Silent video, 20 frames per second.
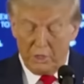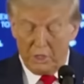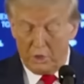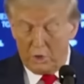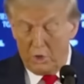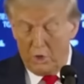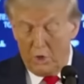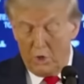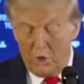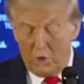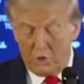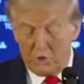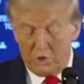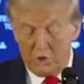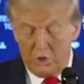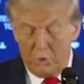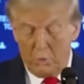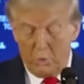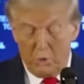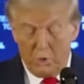that
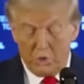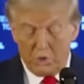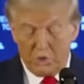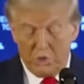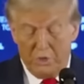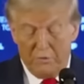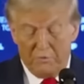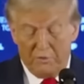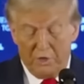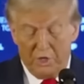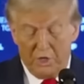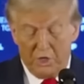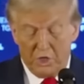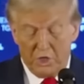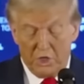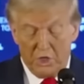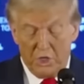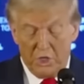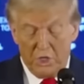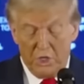caused the worst
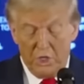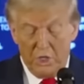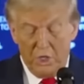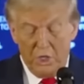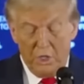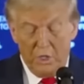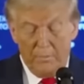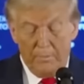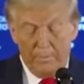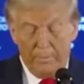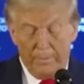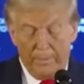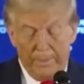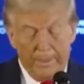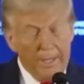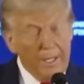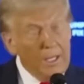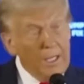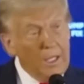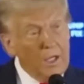inflation
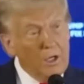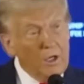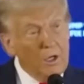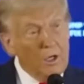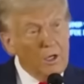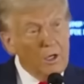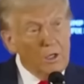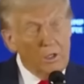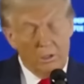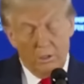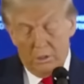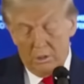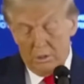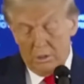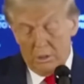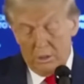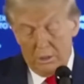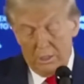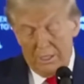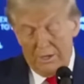in our
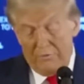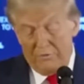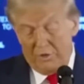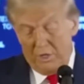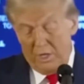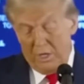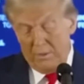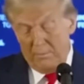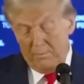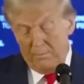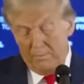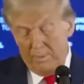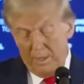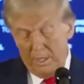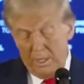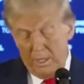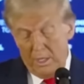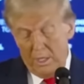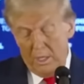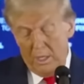lifetime.
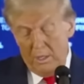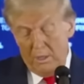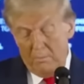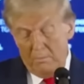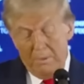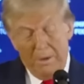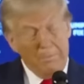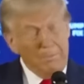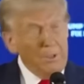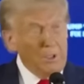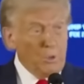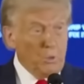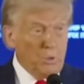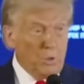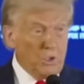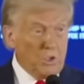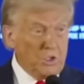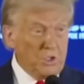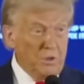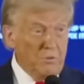Maybe the
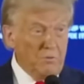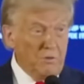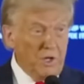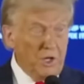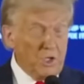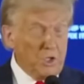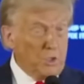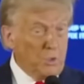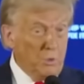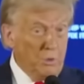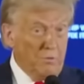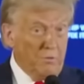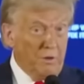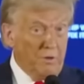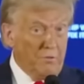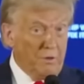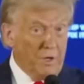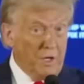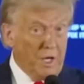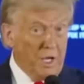worst inflation we've
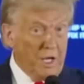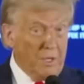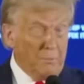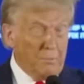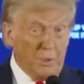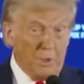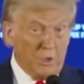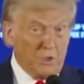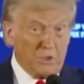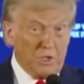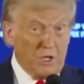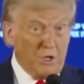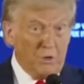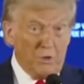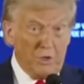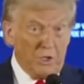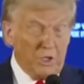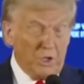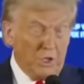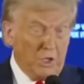ever had, because I
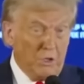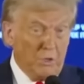don't think